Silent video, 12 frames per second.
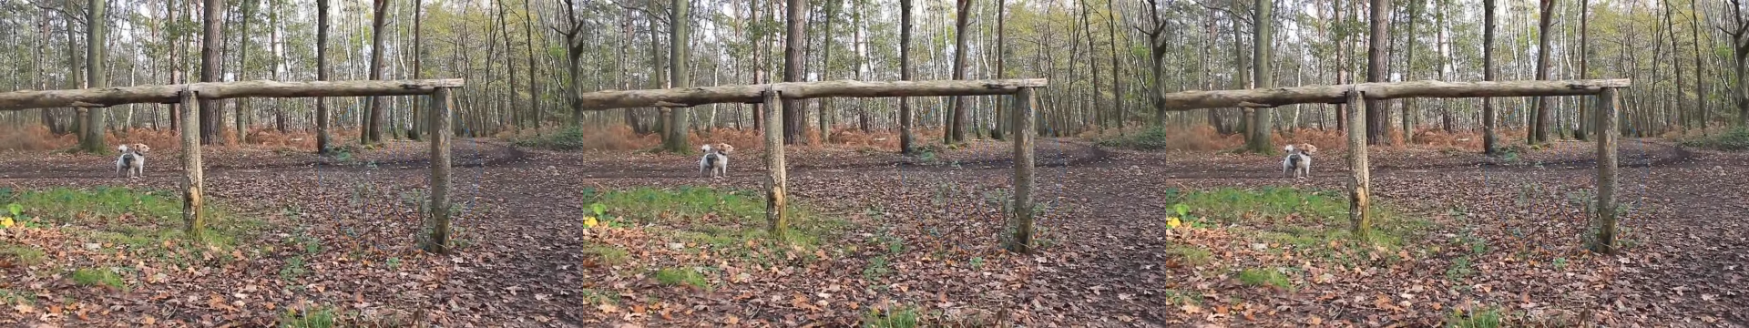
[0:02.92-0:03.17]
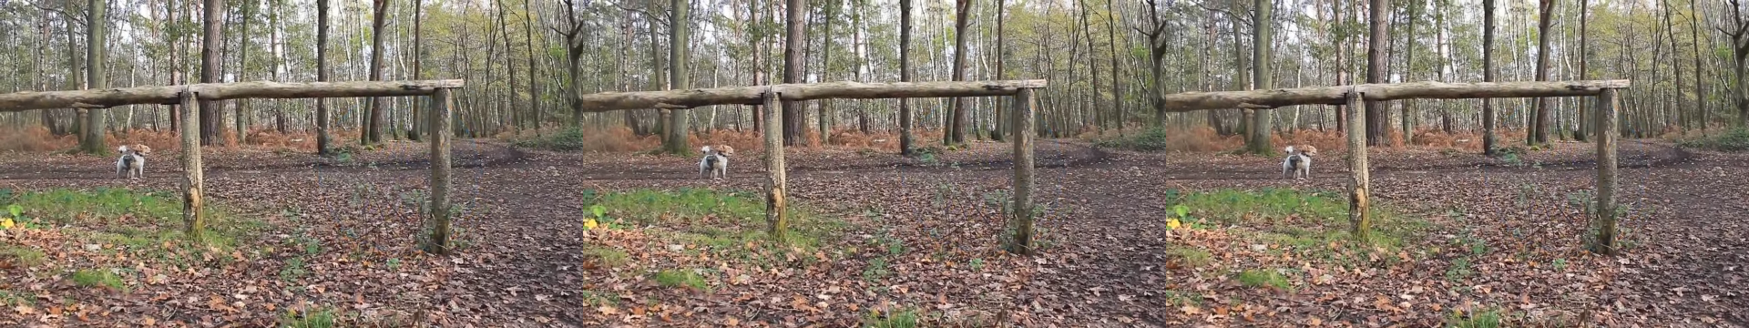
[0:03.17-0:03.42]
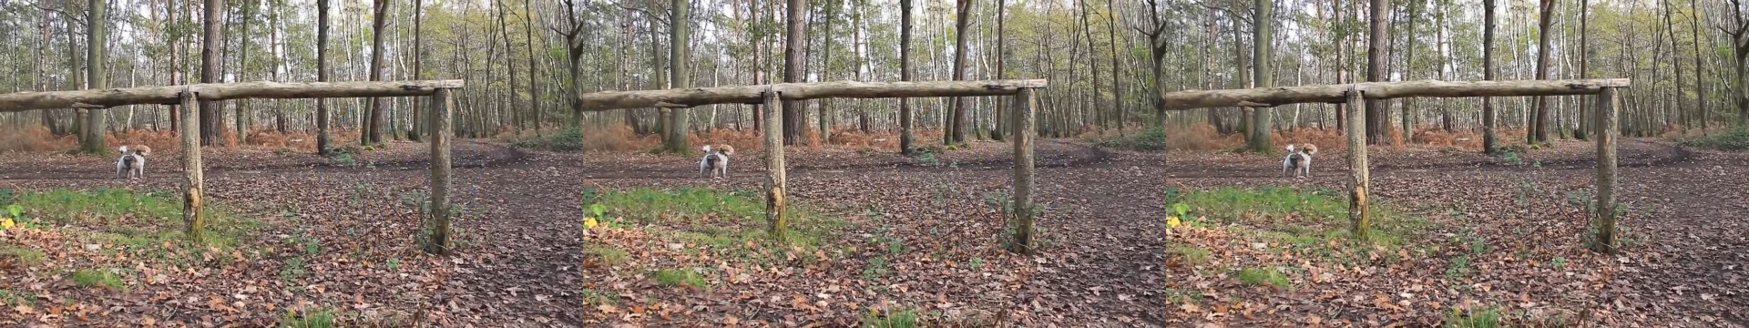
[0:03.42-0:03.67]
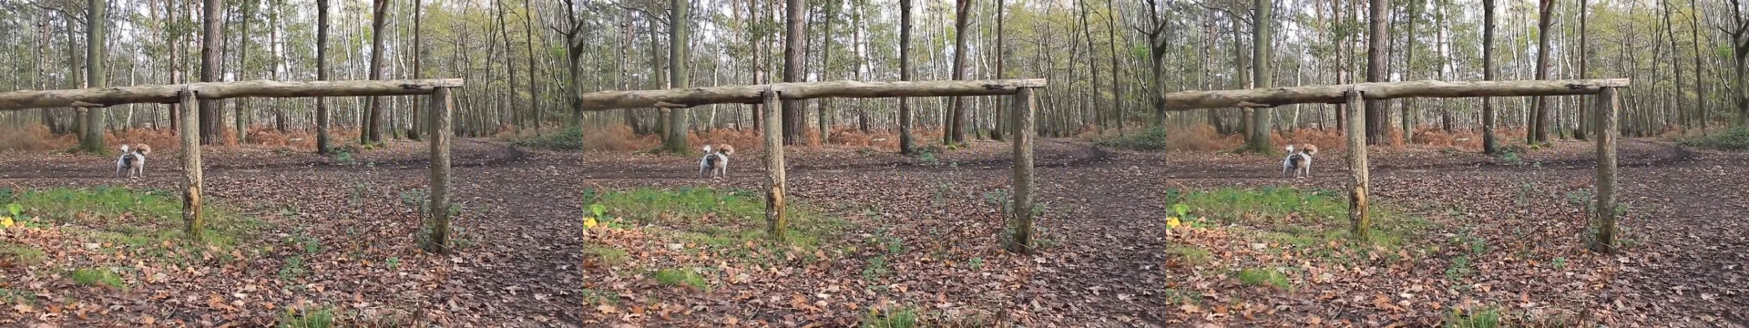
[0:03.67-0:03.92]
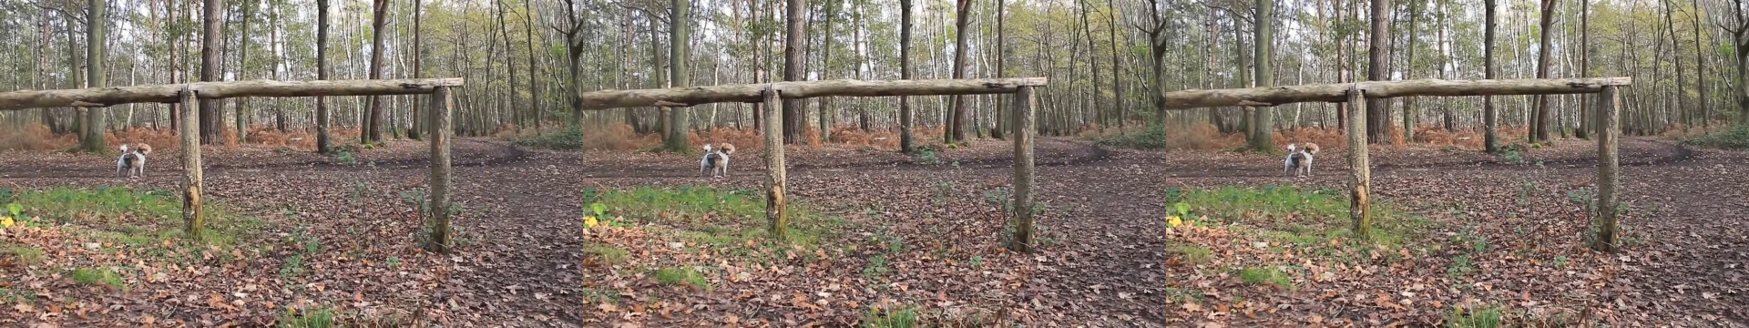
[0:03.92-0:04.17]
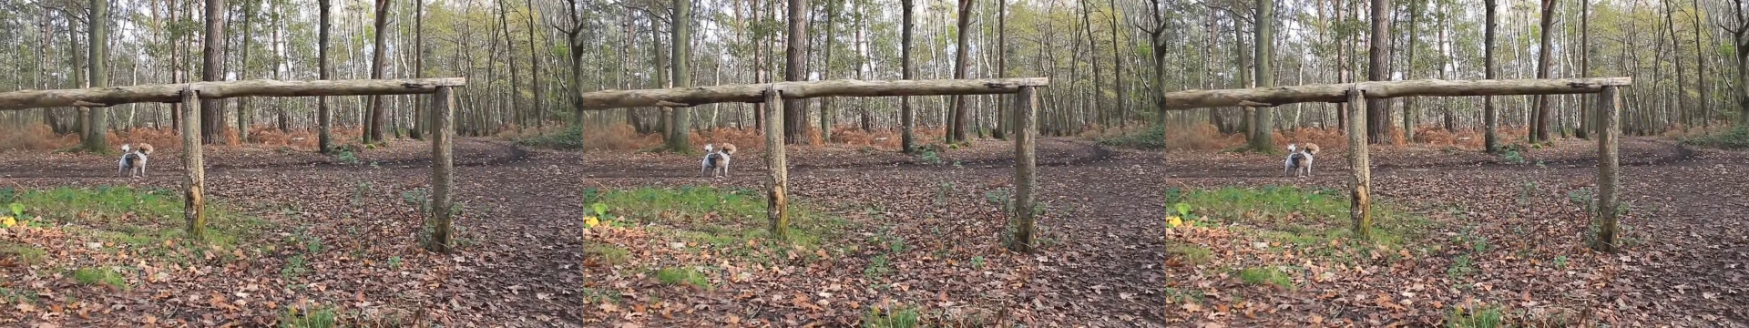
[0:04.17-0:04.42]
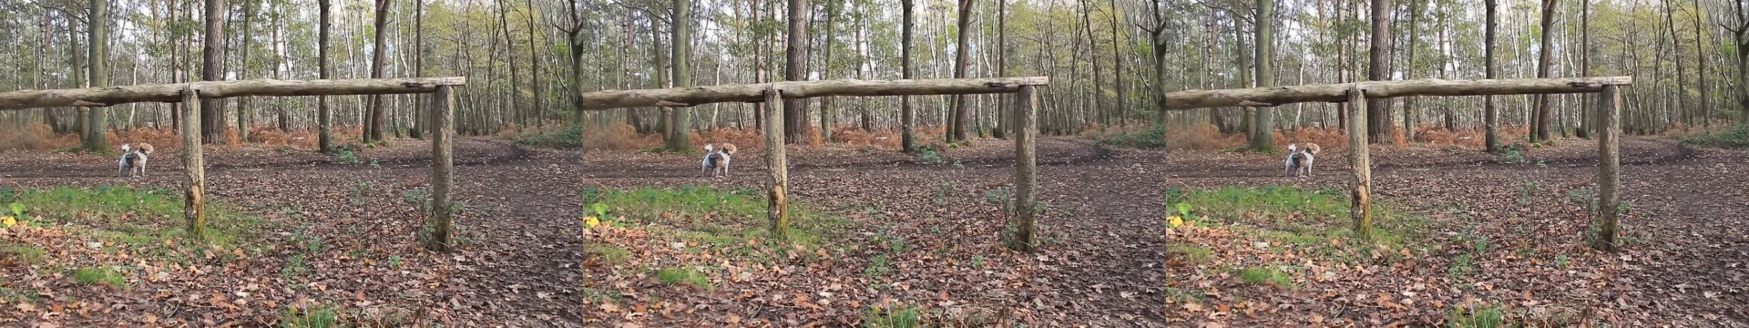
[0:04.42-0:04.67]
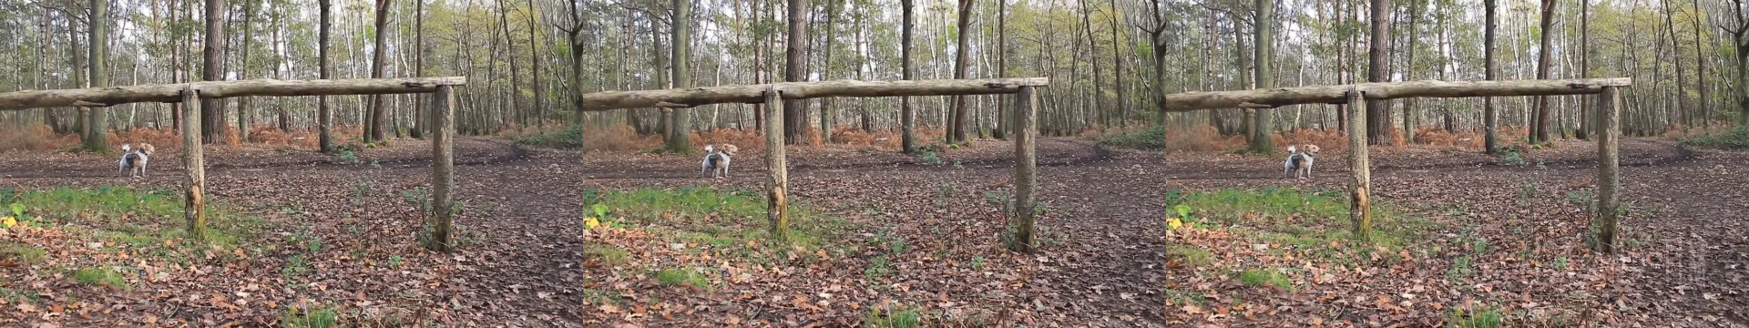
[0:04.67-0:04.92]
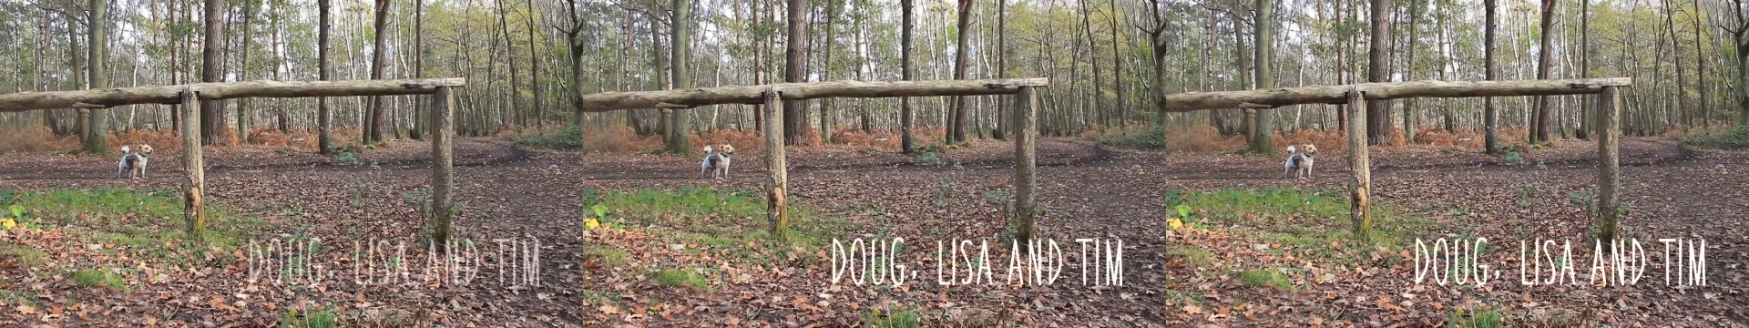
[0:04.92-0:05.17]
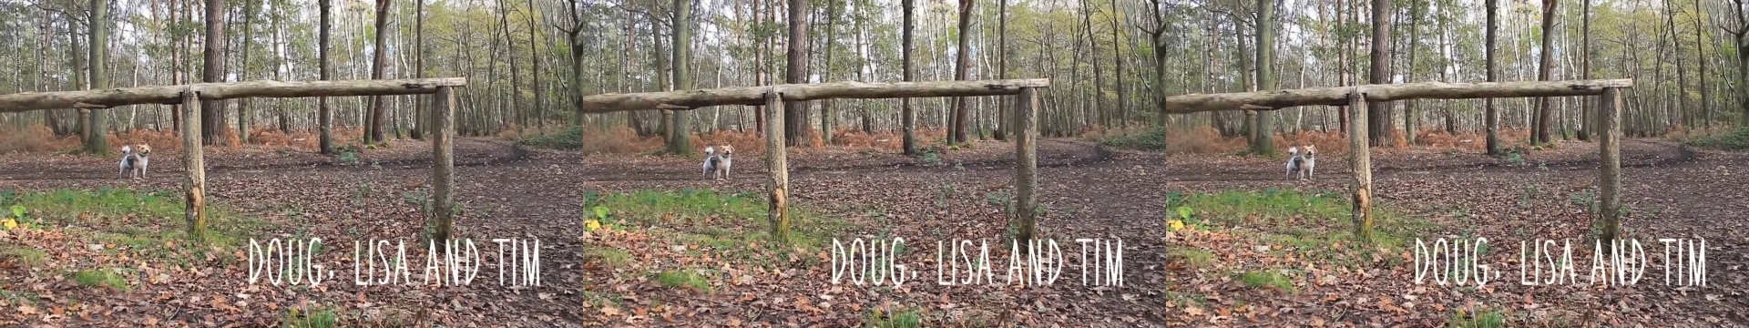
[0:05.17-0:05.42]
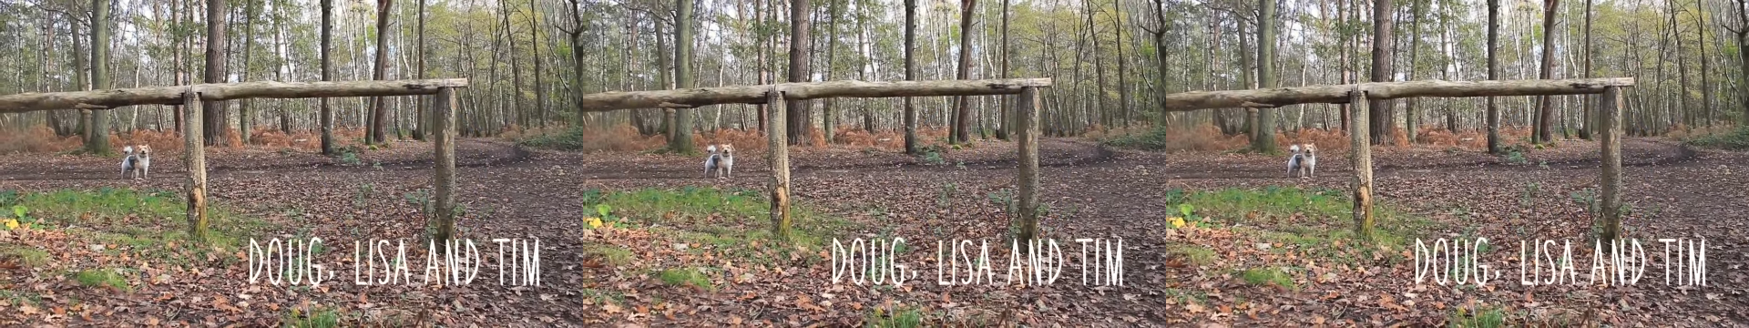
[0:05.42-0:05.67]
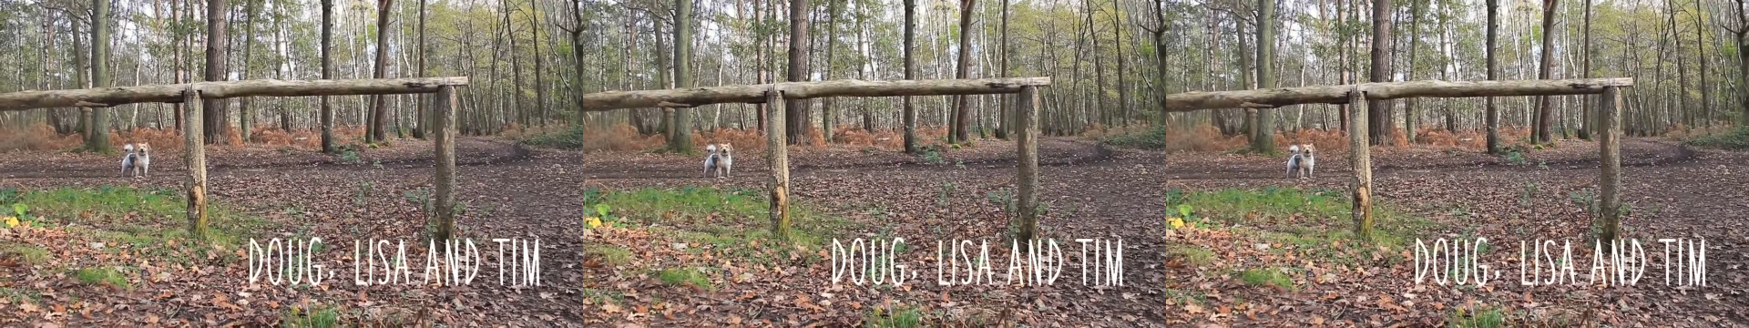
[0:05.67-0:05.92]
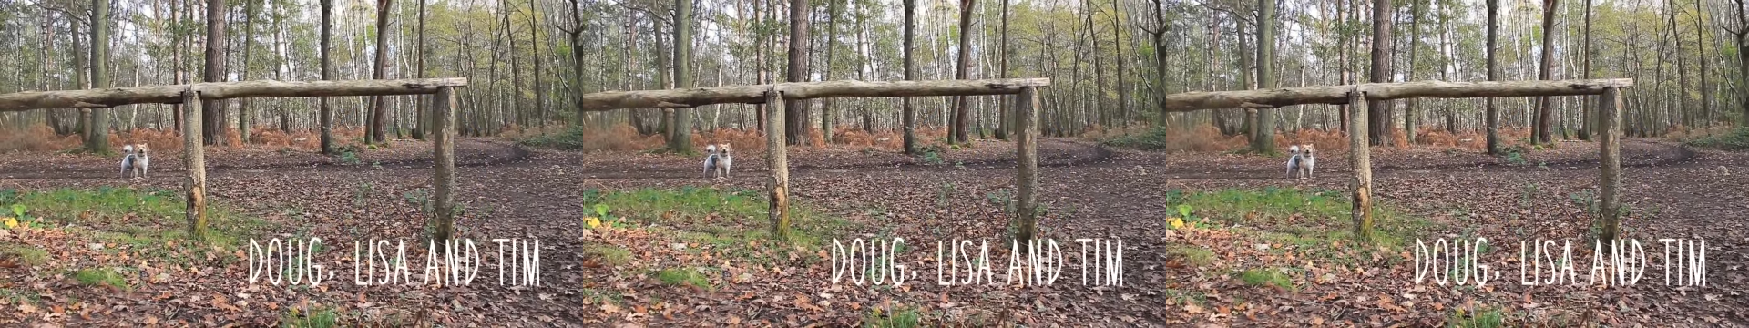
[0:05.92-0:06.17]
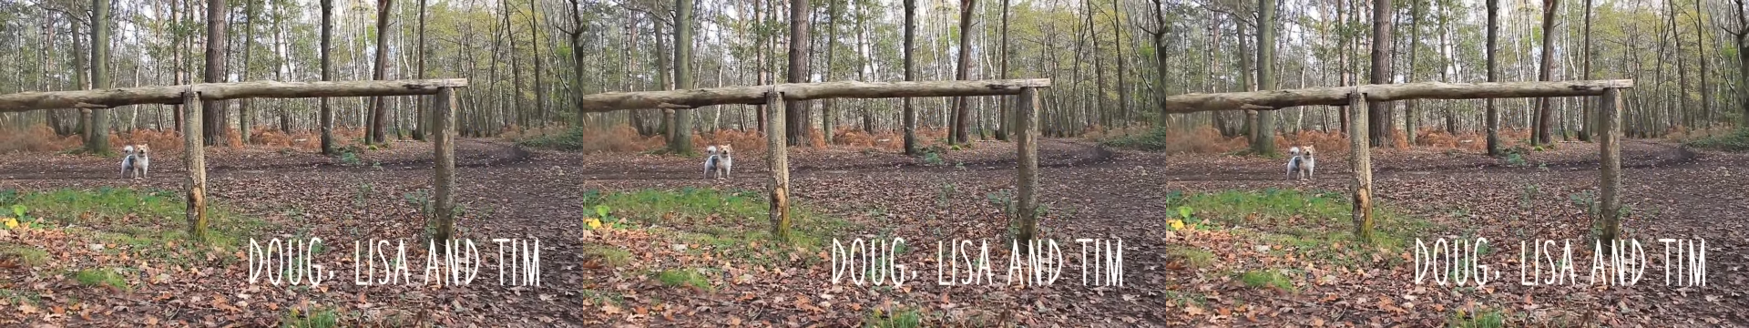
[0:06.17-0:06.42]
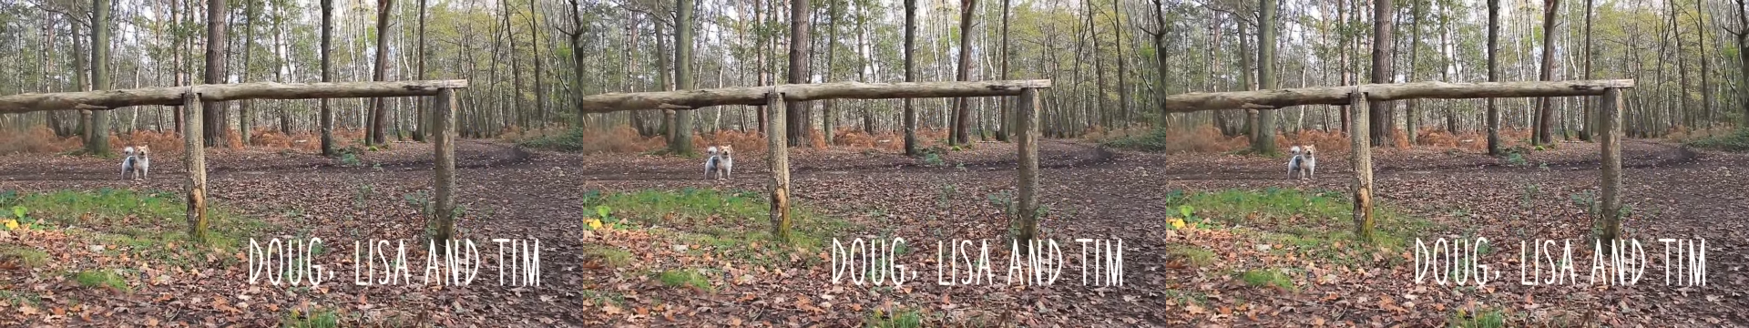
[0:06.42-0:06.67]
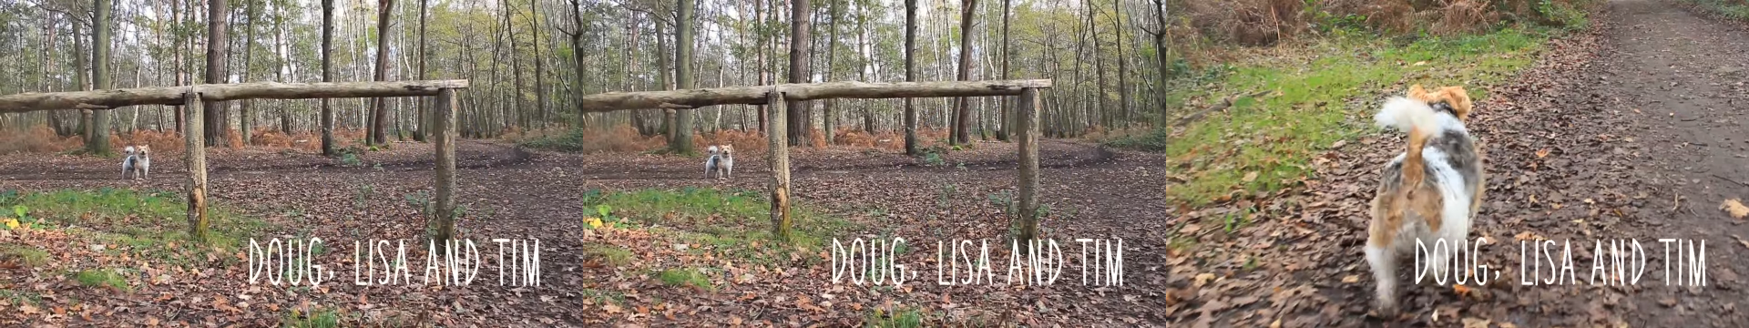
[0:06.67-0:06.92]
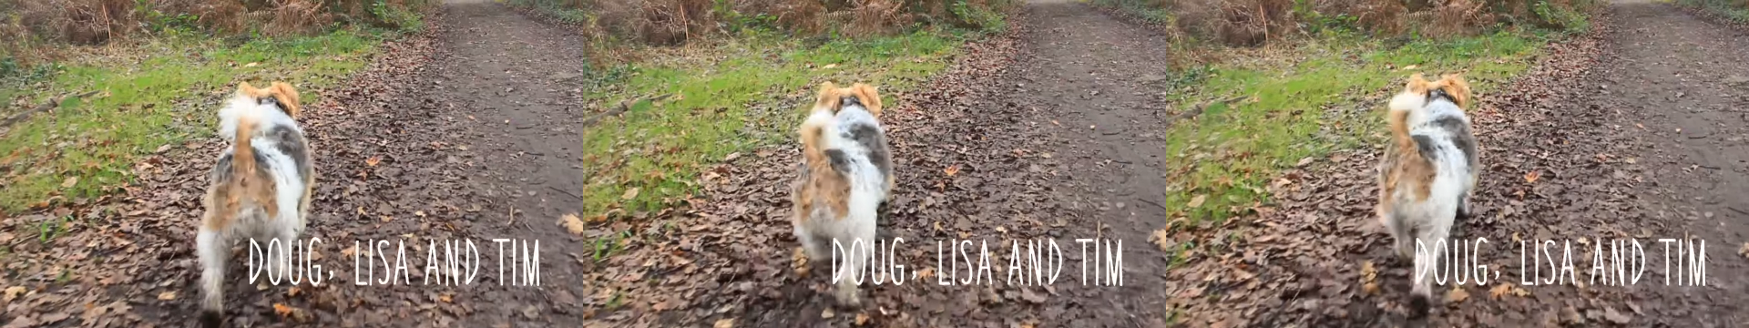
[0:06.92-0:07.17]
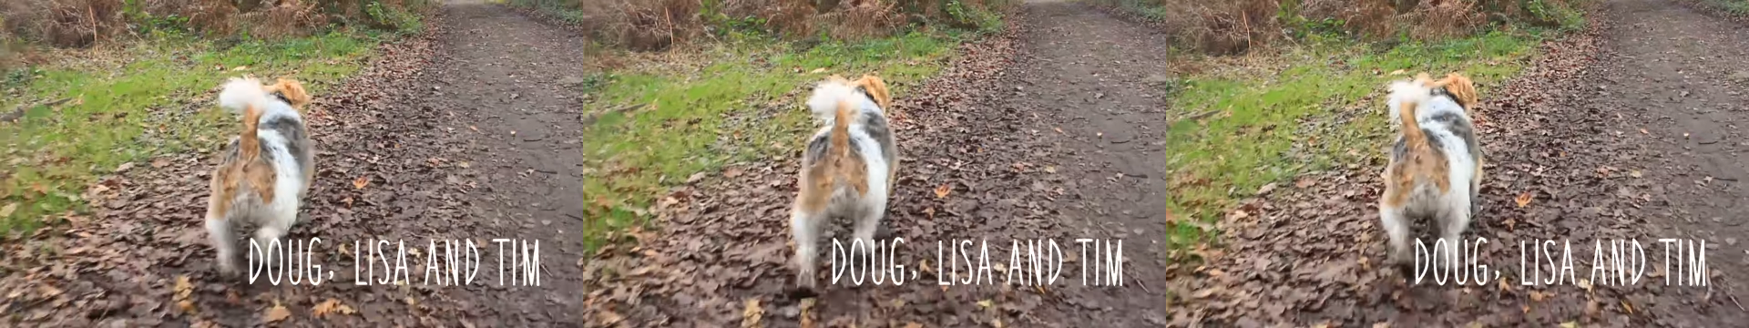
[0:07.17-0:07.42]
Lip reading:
(no speaker visible)